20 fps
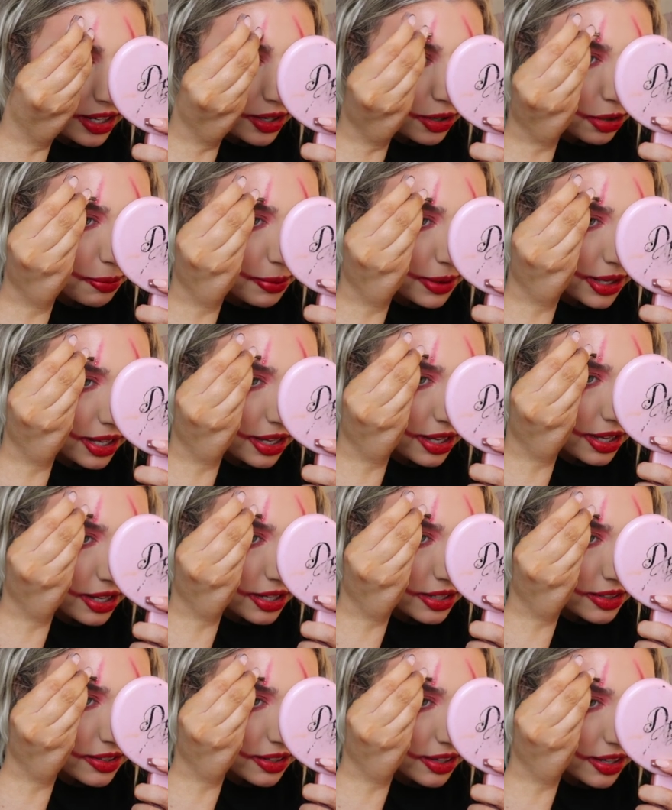little bit
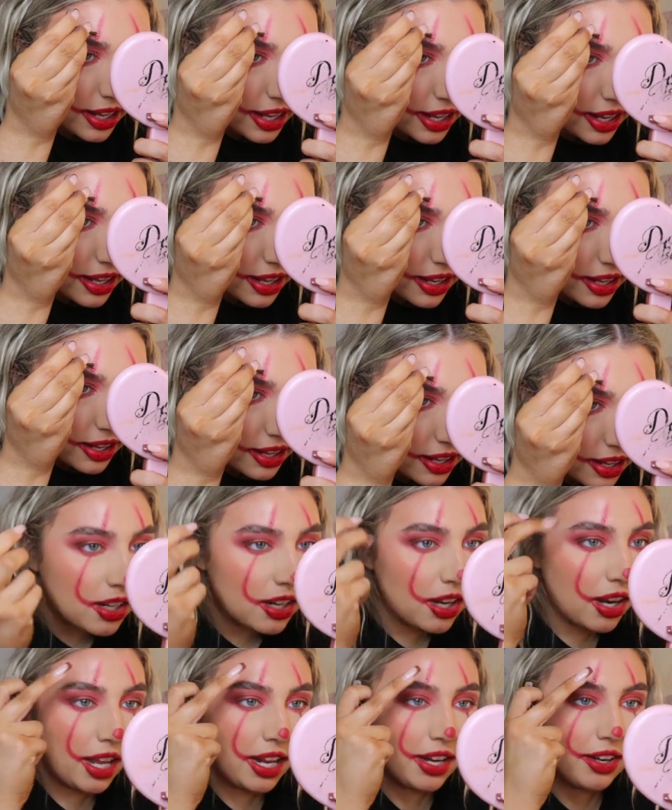to get it
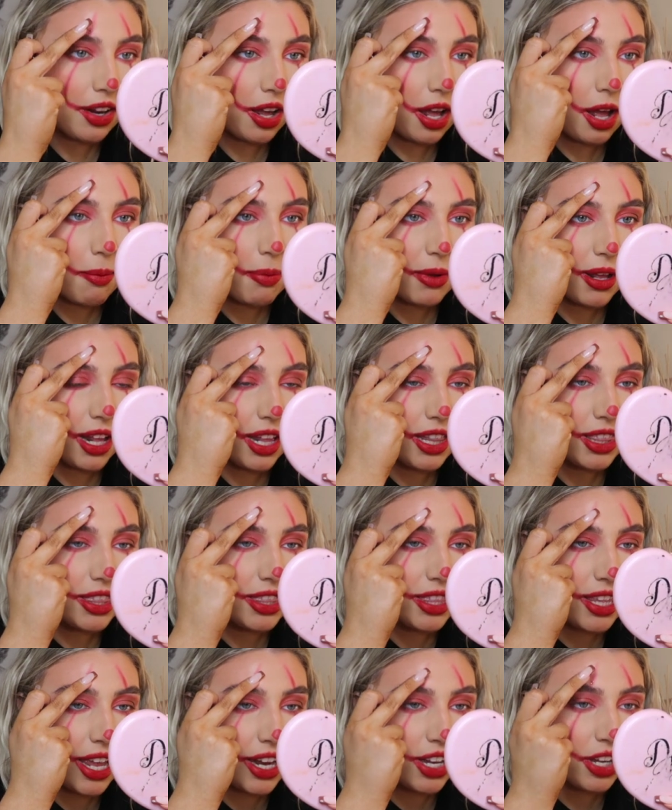lined up,
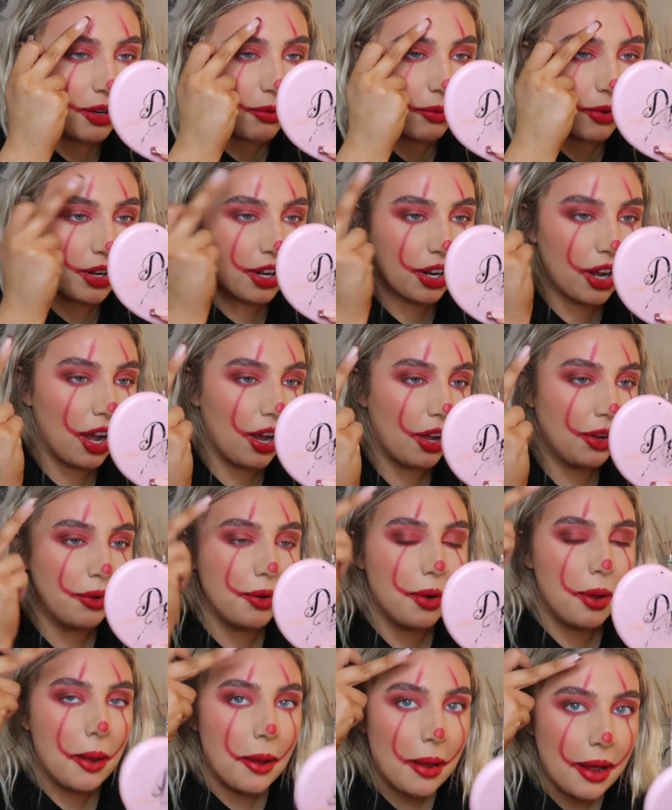and then you want to go
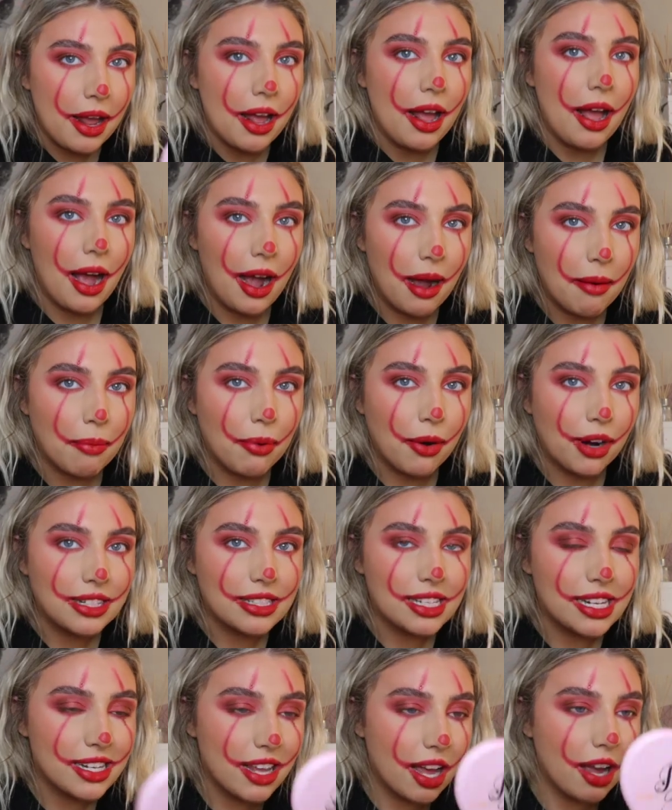and press
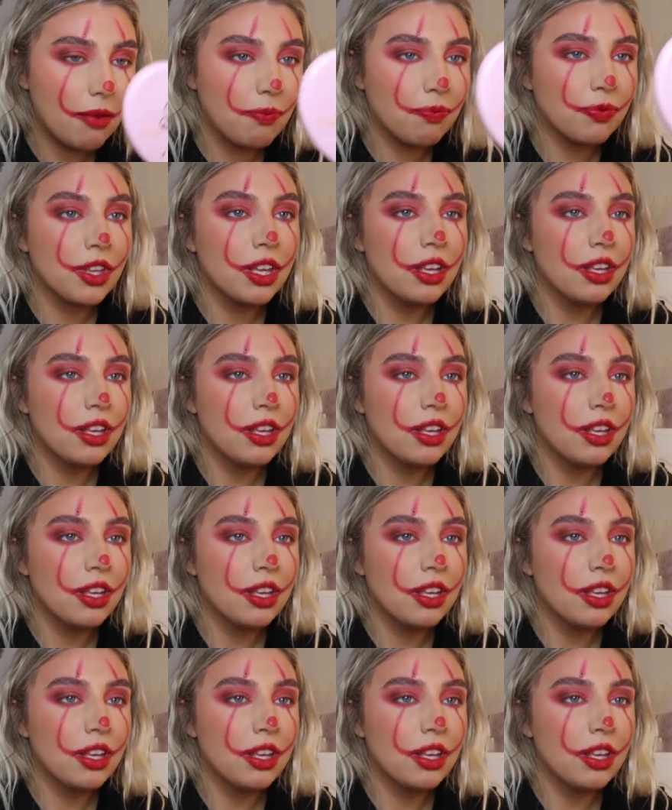it down.